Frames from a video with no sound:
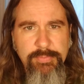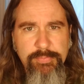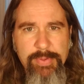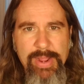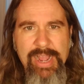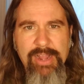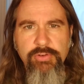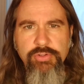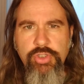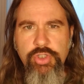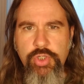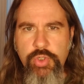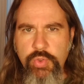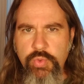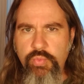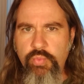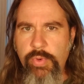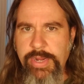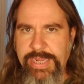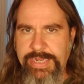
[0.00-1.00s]
about
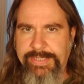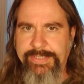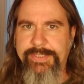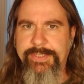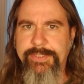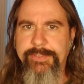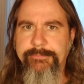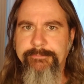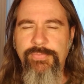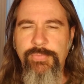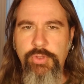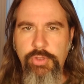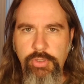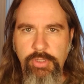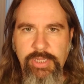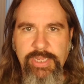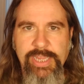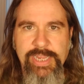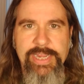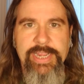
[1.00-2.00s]
2 weeks
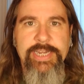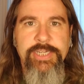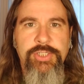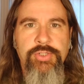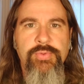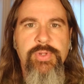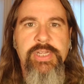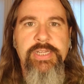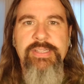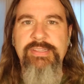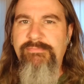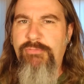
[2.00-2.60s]
looking into it